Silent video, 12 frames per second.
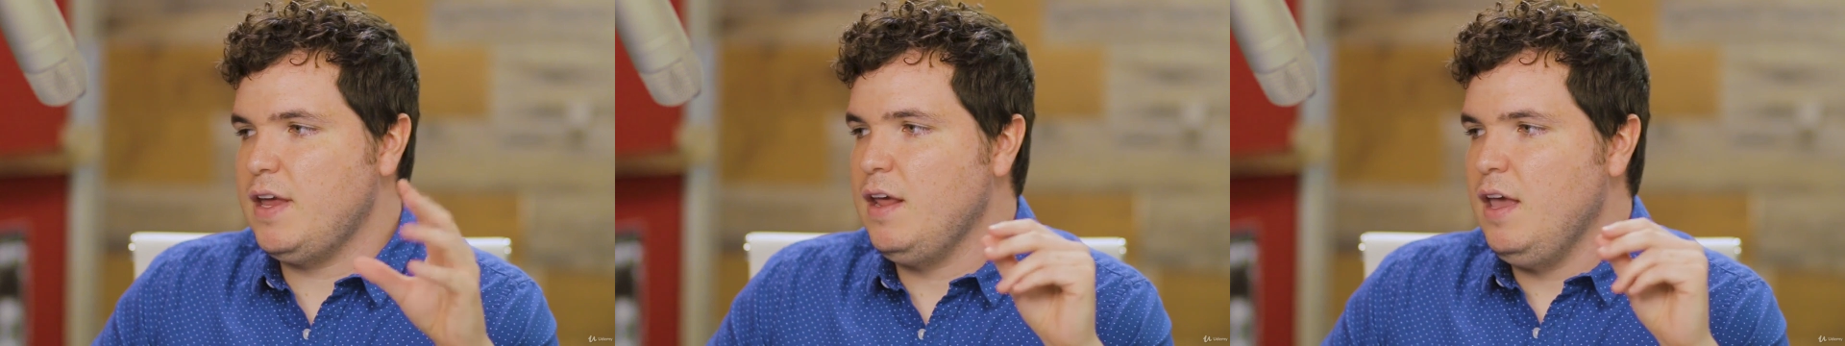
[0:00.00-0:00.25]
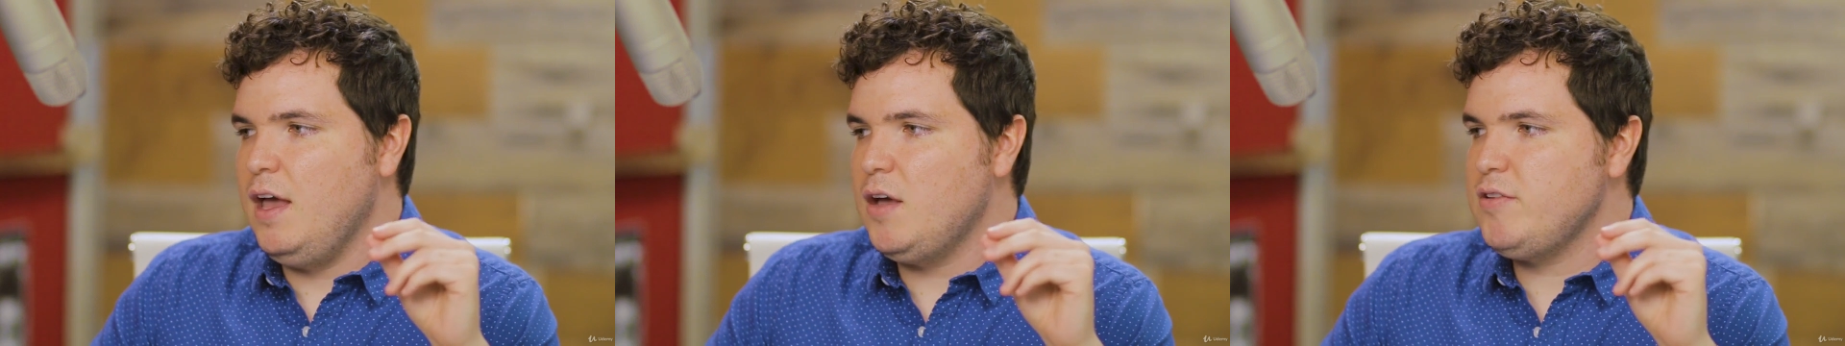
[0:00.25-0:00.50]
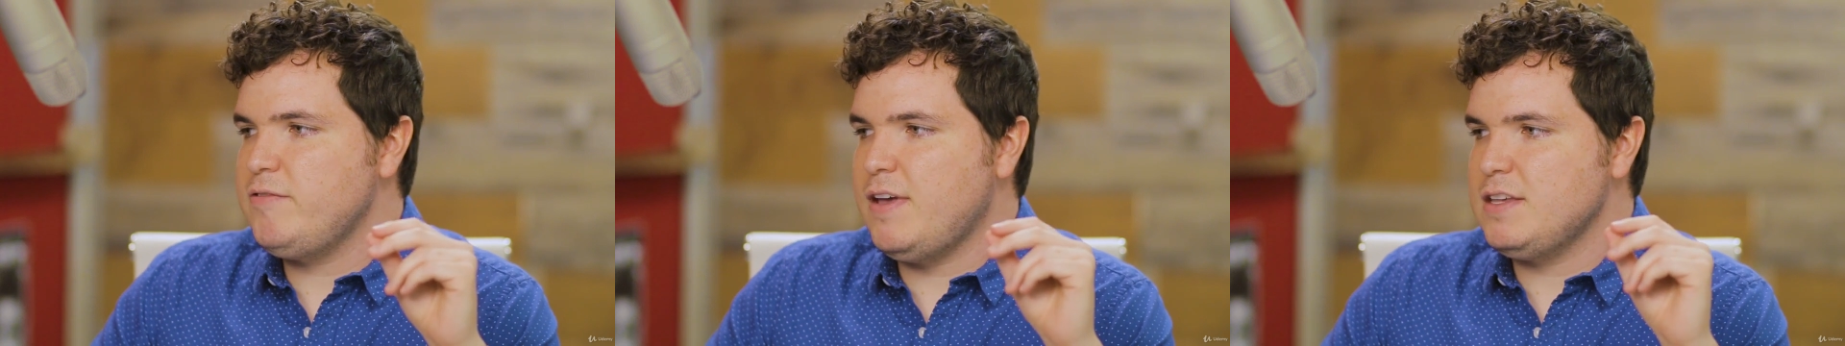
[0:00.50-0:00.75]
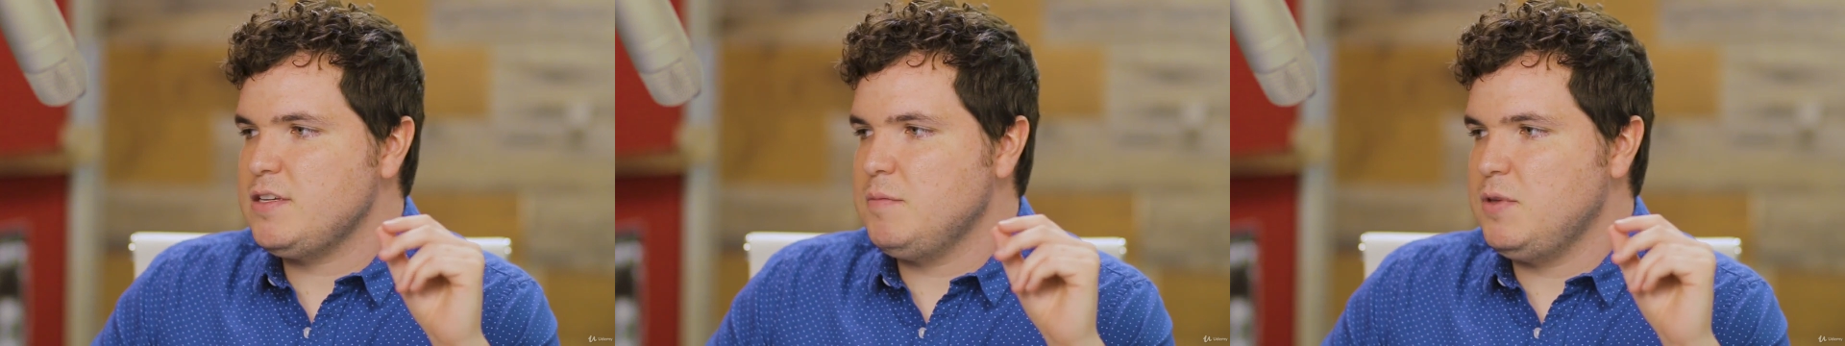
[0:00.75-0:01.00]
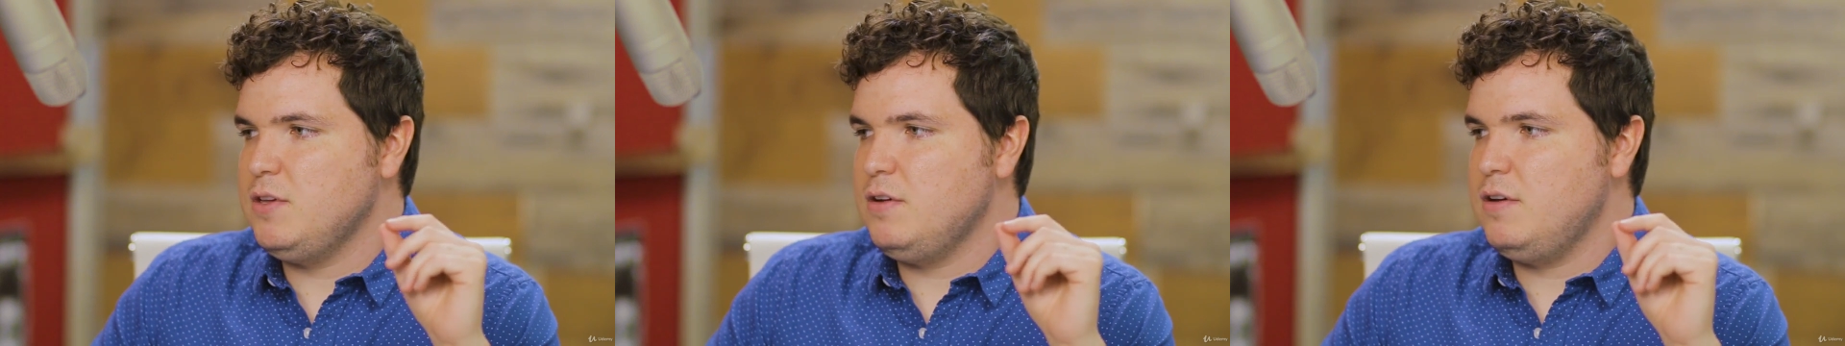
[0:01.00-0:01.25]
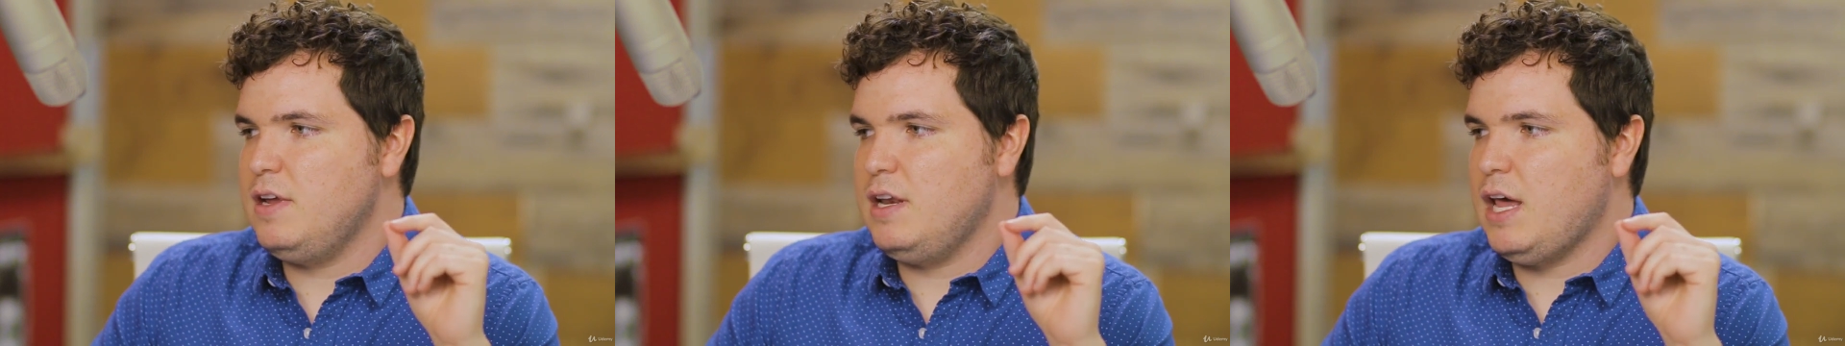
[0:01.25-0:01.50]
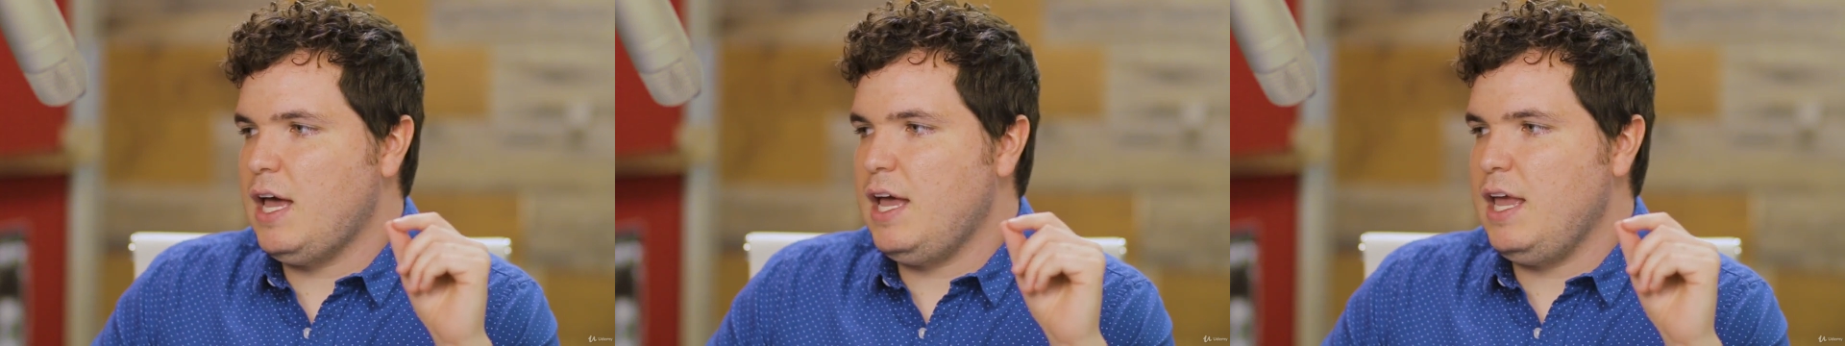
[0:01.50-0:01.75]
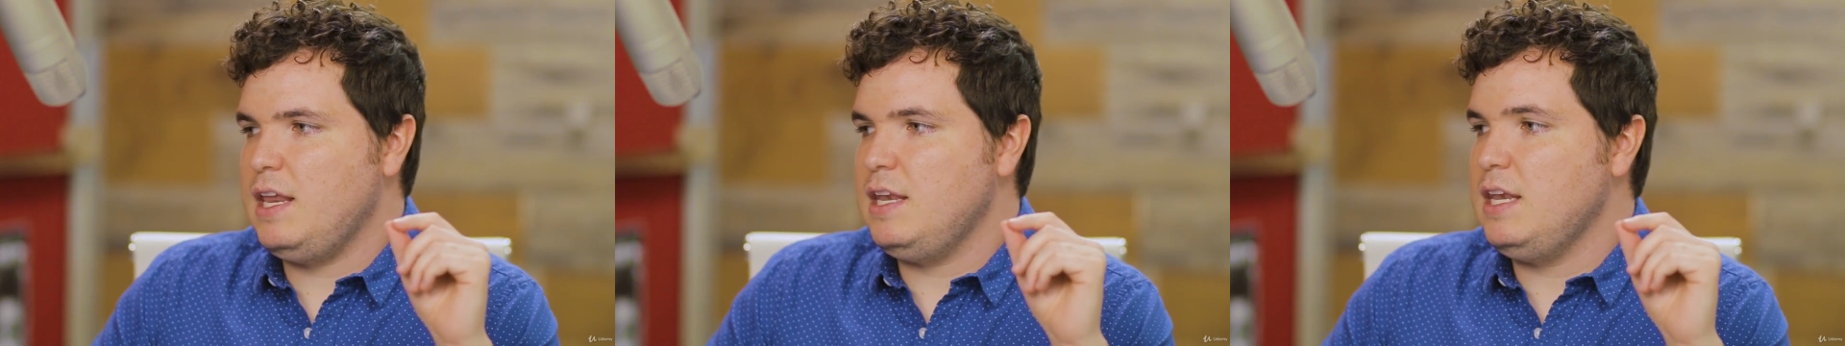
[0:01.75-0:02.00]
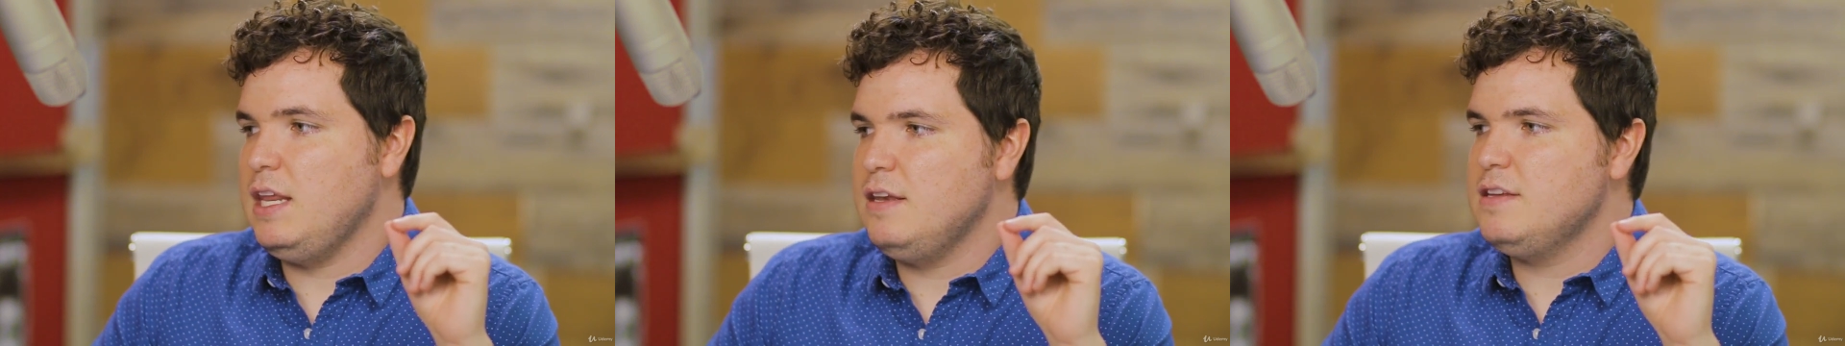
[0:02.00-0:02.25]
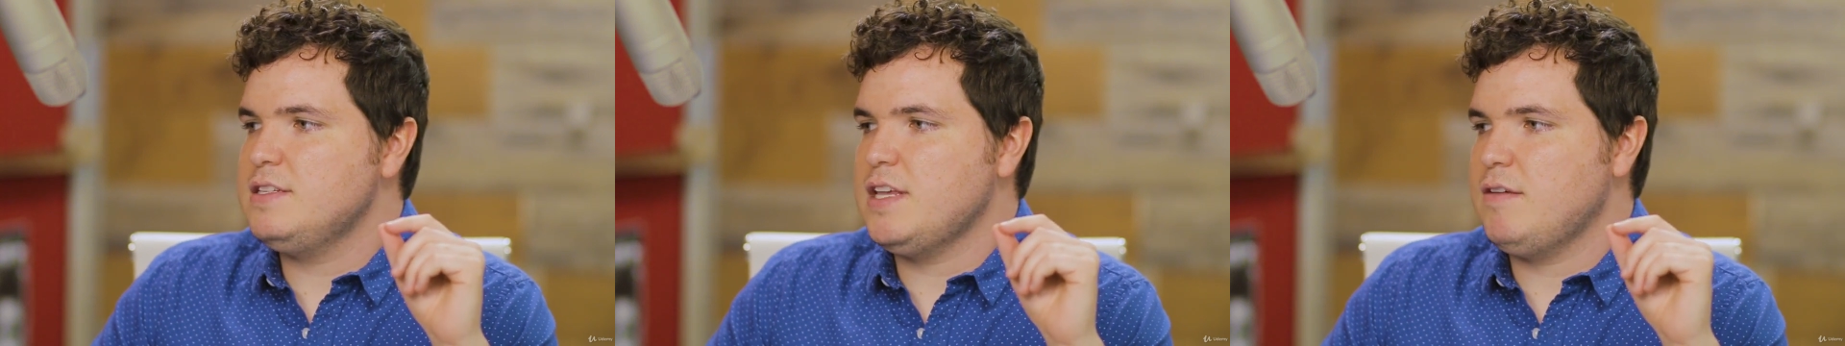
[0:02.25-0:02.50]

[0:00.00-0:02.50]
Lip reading: fine. I have a fast computer and I need to